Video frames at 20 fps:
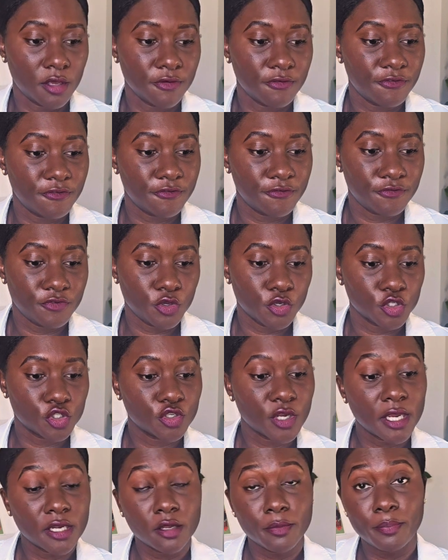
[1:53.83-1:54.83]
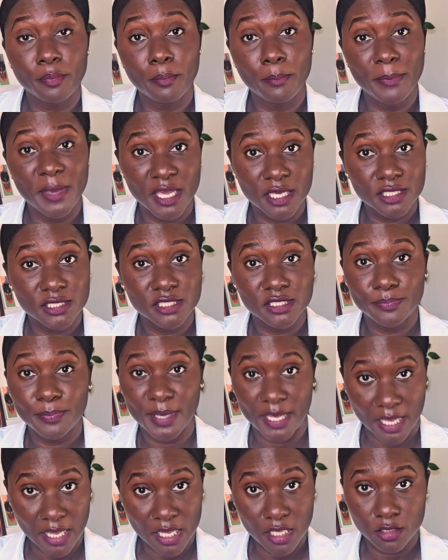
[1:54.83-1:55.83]
If you're trying to mix
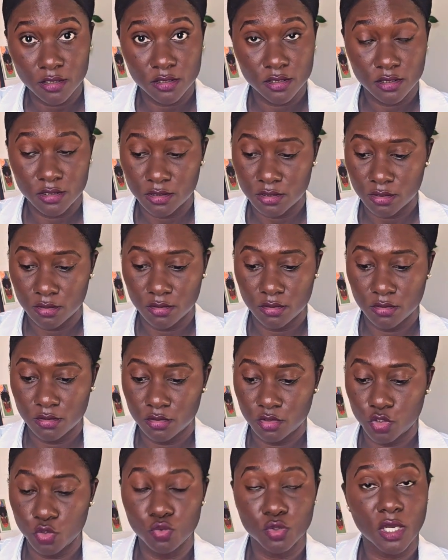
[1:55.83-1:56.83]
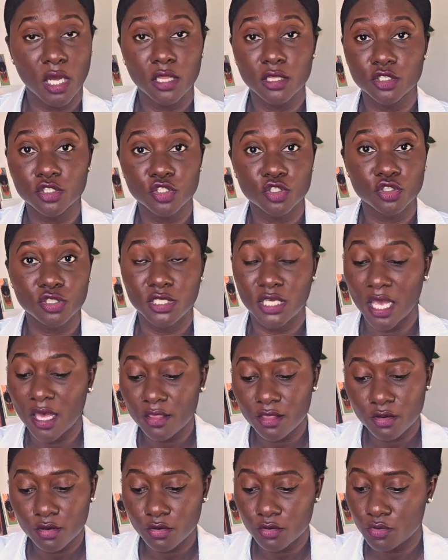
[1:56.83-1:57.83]
paints, 2 colors
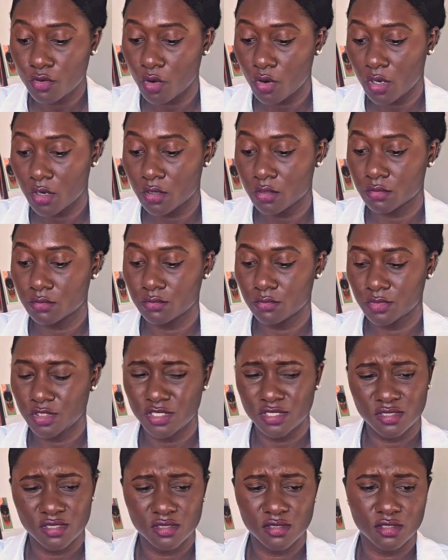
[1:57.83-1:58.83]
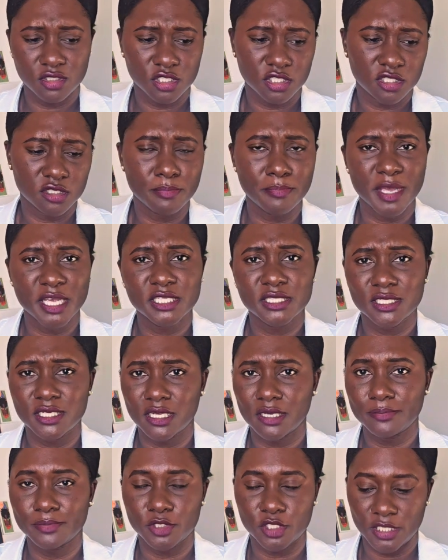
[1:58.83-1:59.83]
together, or just to mix
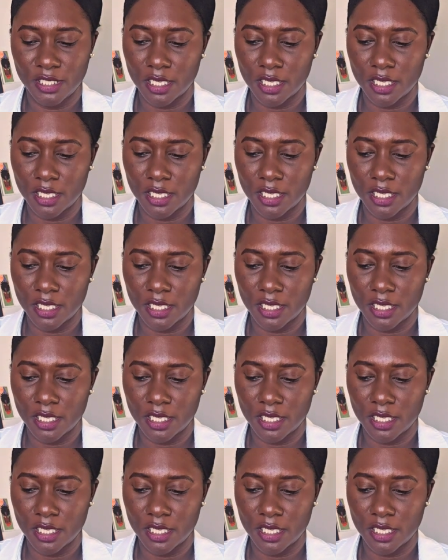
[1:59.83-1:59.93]
it up